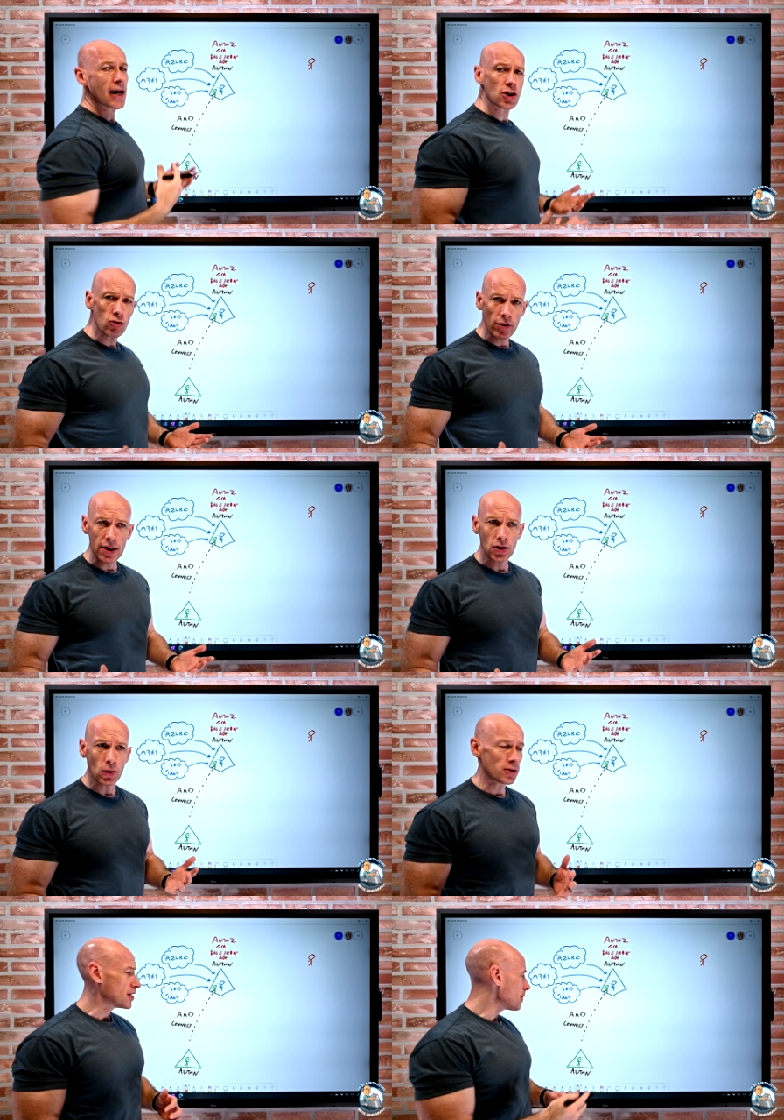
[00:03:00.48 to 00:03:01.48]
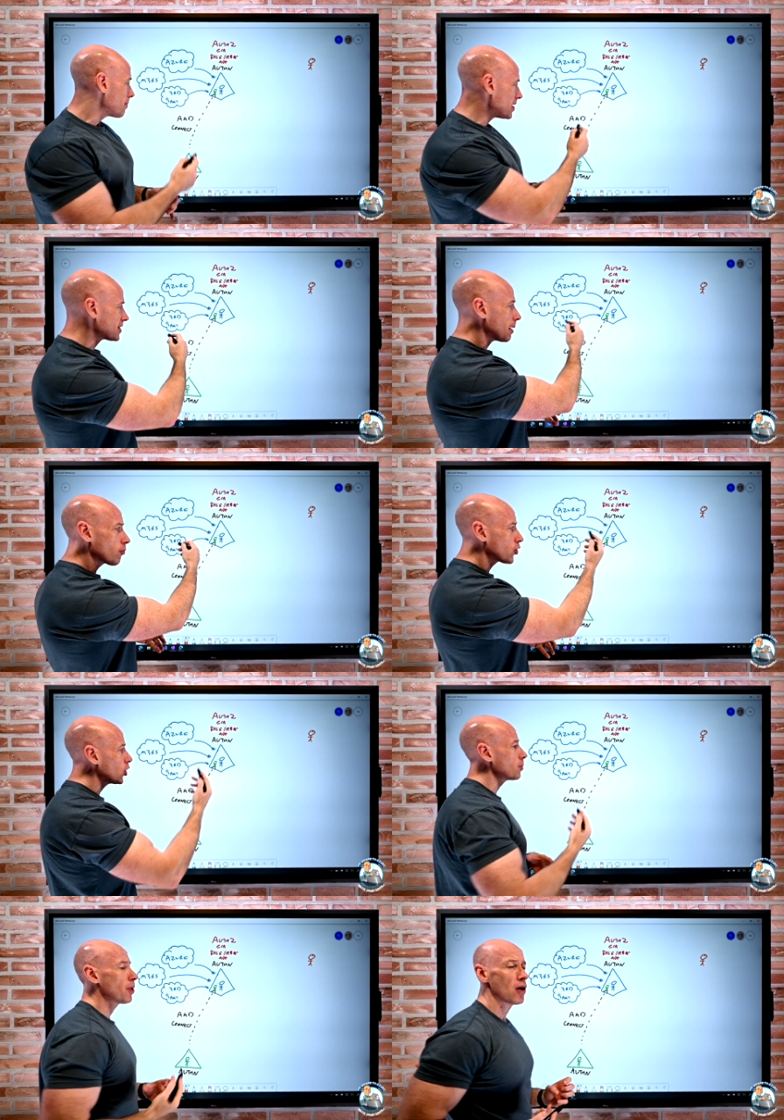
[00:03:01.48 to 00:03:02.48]
Azure resources, maybe it's some
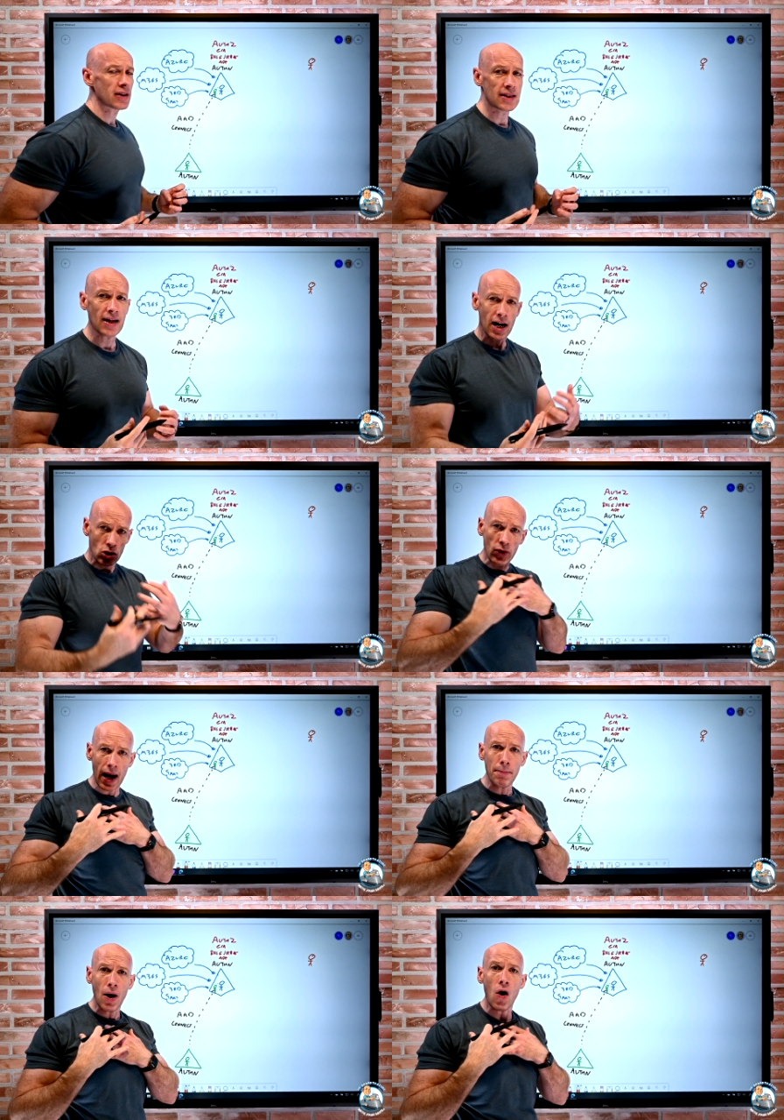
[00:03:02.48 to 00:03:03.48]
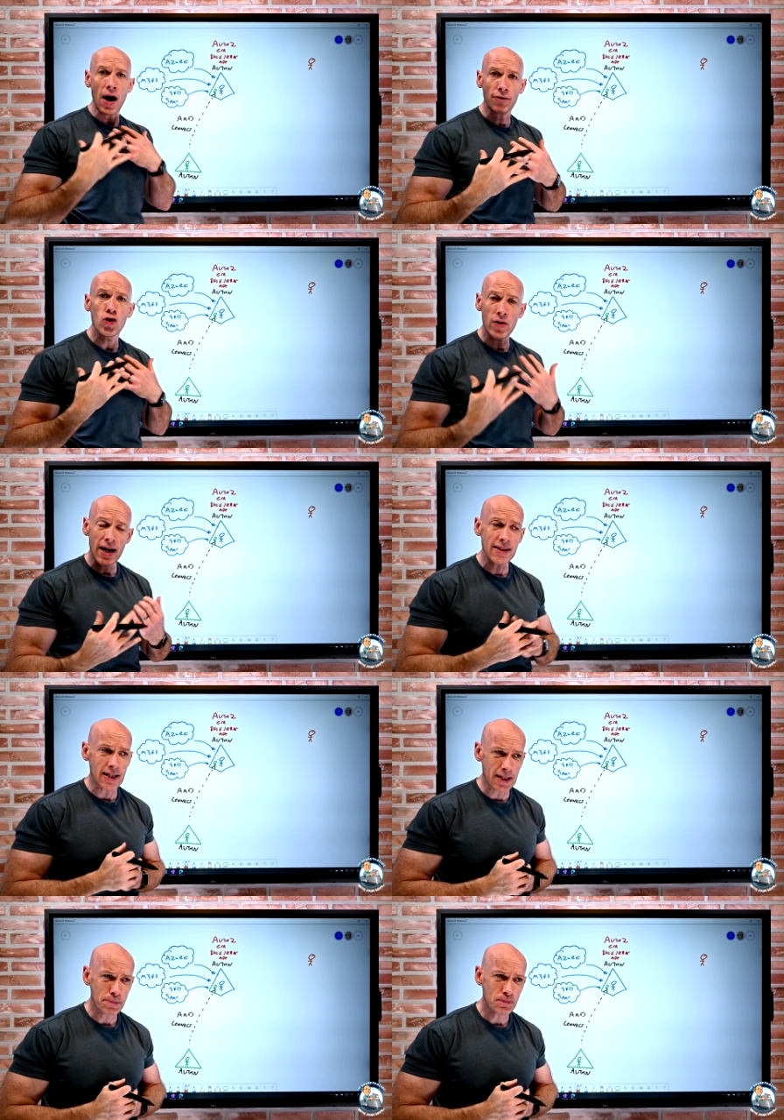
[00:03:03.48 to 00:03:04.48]
third party SaaS or an app I've
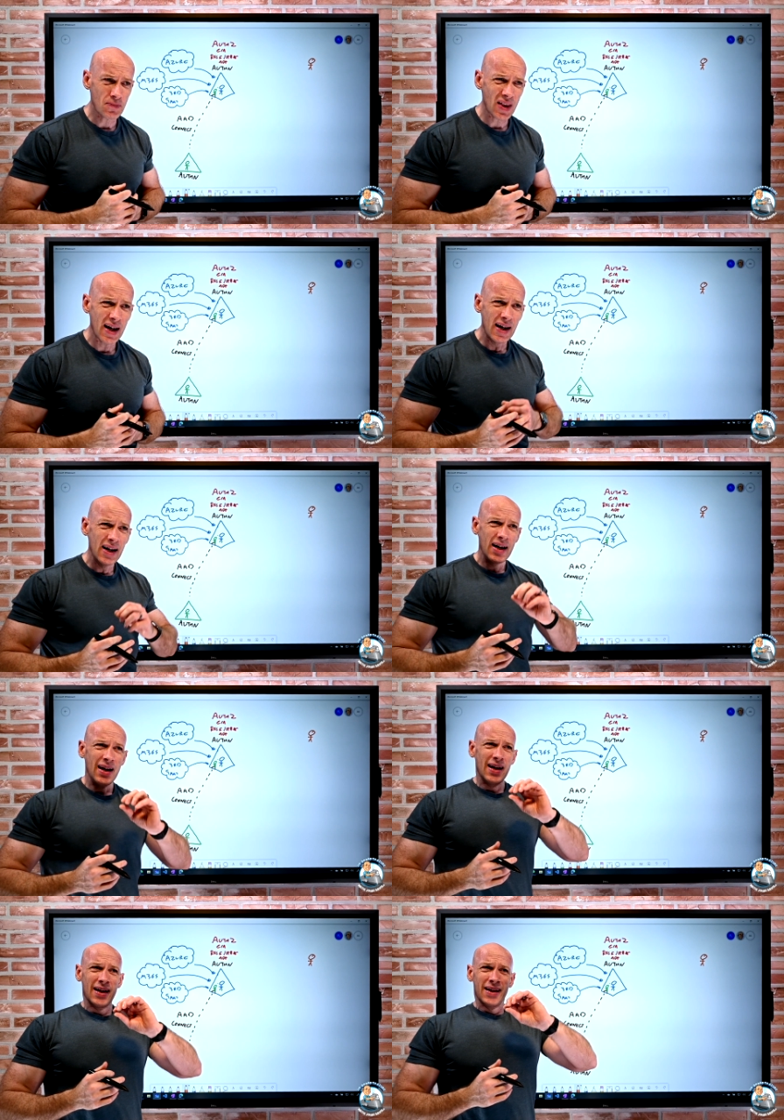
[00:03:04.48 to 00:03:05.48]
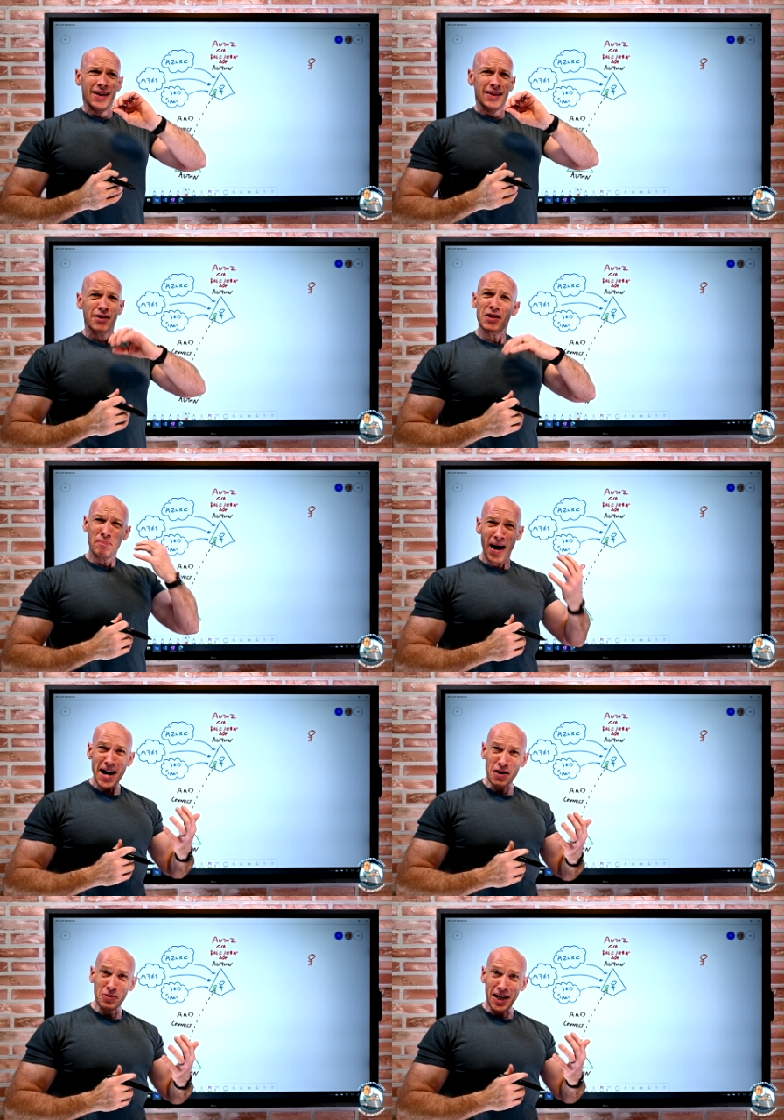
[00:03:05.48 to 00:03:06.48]
created. Now, in the
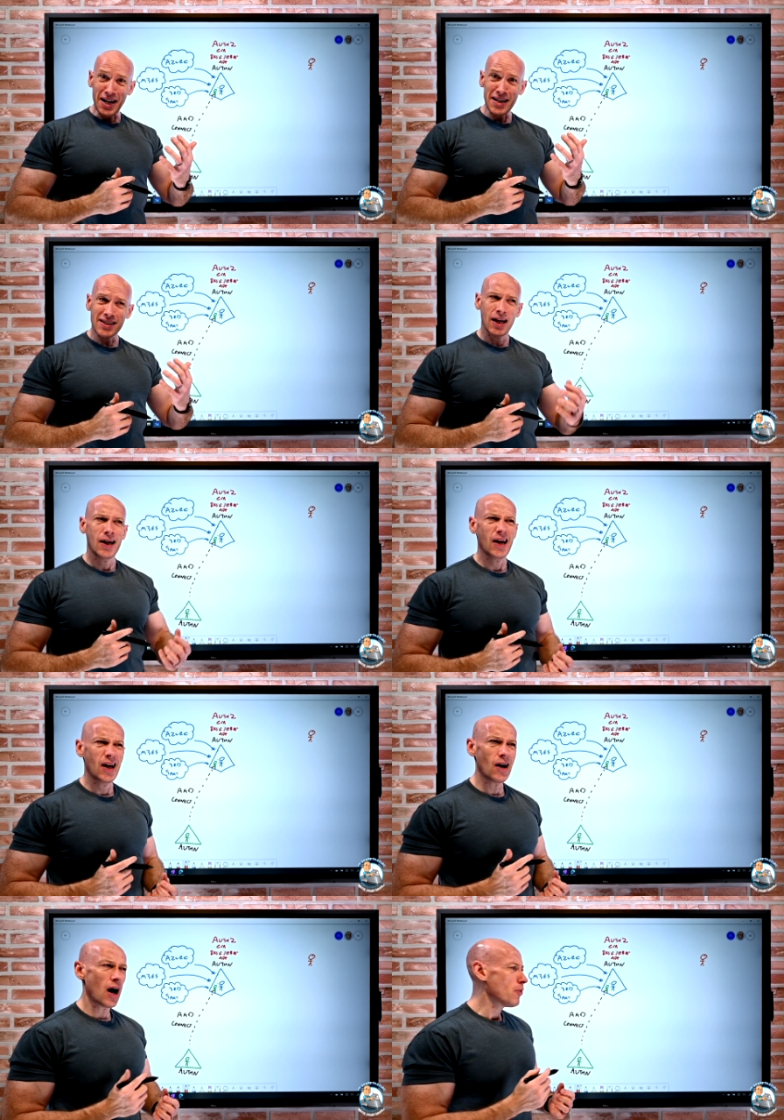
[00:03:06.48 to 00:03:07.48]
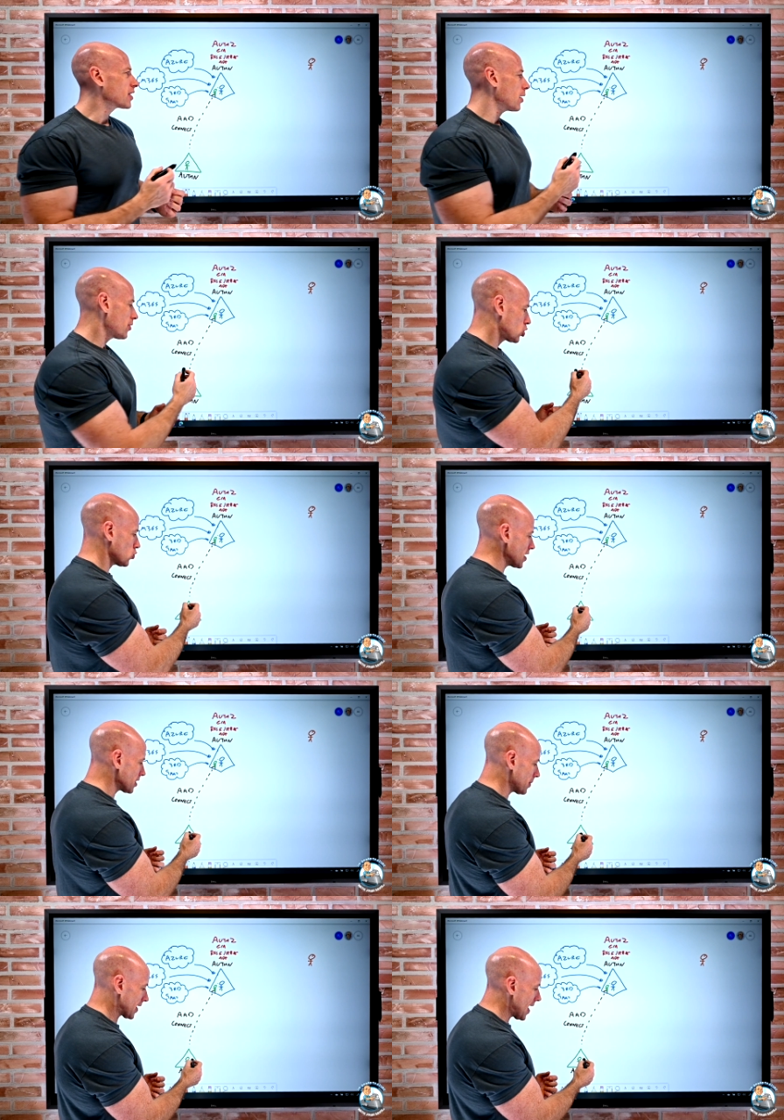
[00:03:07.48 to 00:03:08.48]
bad old days, uh, I would go and
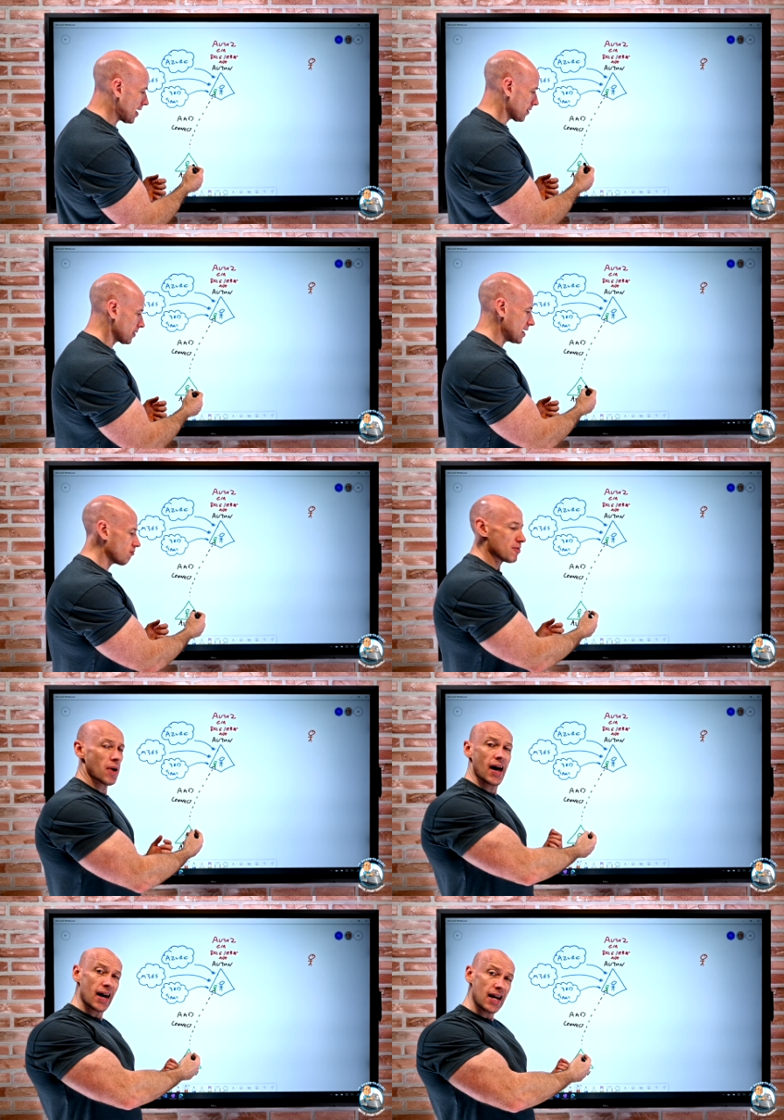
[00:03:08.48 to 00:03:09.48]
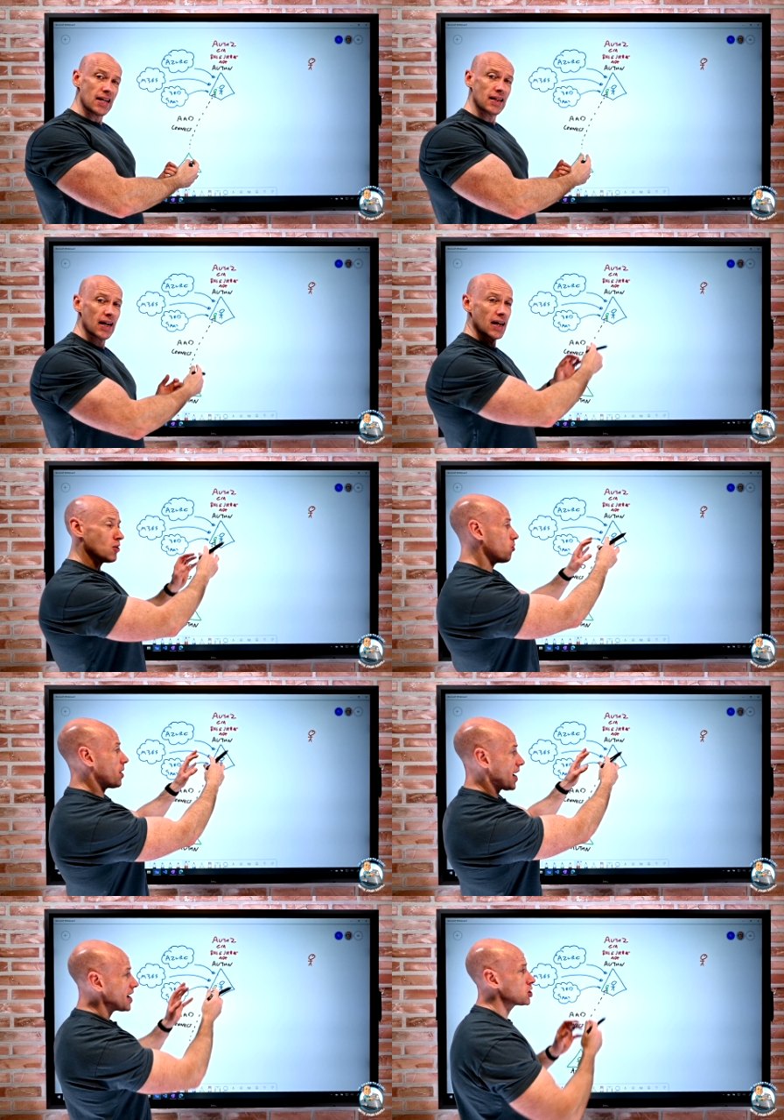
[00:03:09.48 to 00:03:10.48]
create them an account, either in my AD or
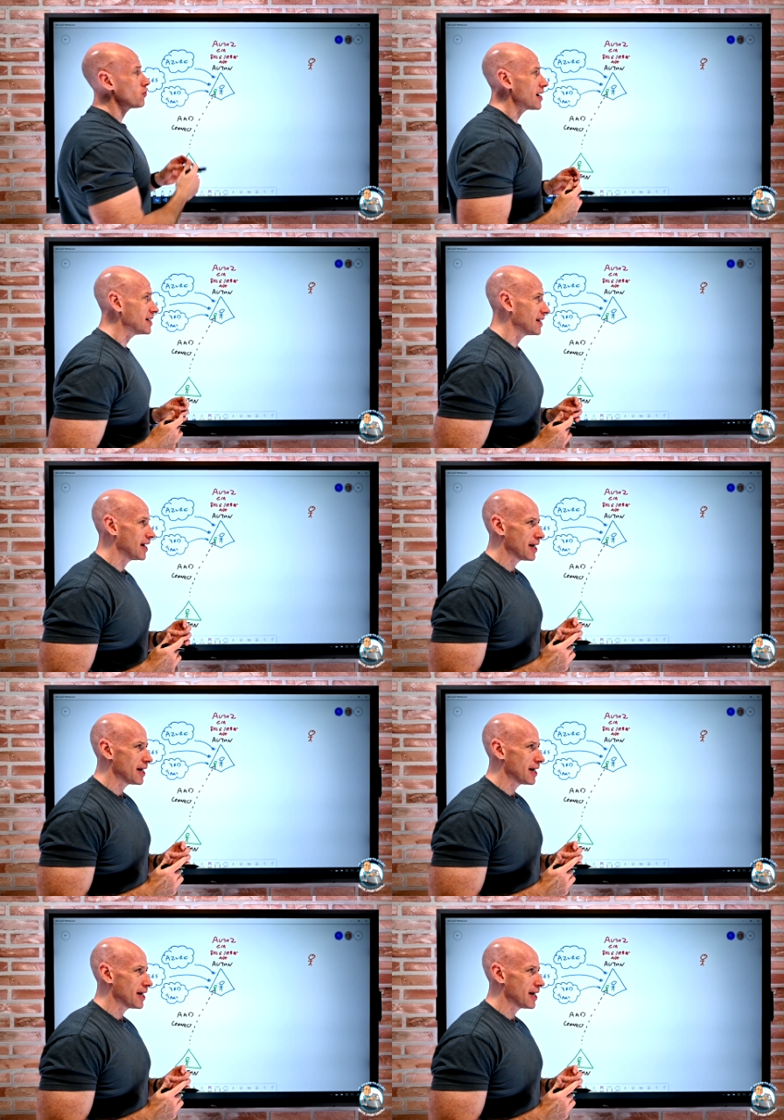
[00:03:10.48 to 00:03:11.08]
my Azure AD.